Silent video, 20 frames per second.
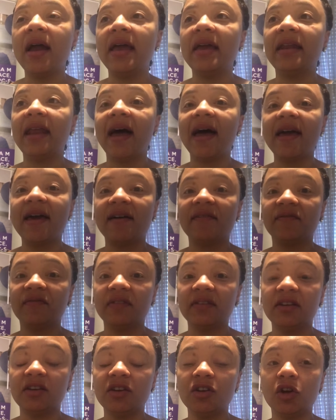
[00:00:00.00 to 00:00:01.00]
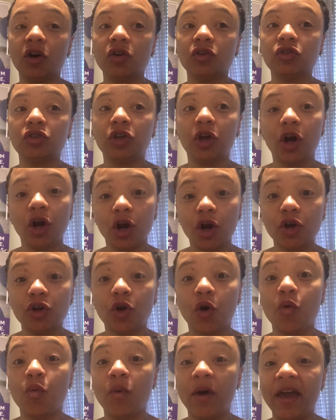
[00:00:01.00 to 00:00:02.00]
and I have turned
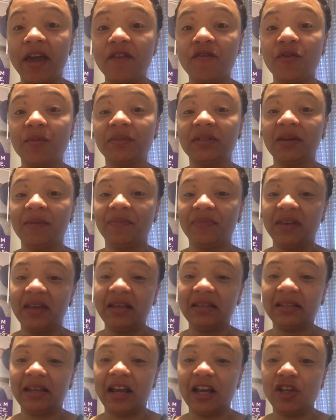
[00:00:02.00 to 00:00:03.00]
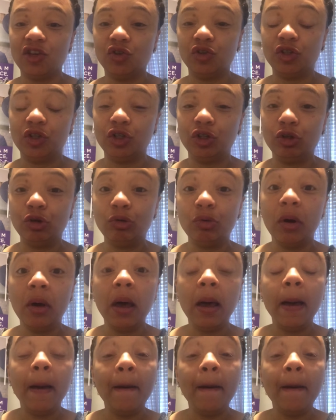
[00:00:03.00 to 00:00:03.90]
away from some things that I used to do.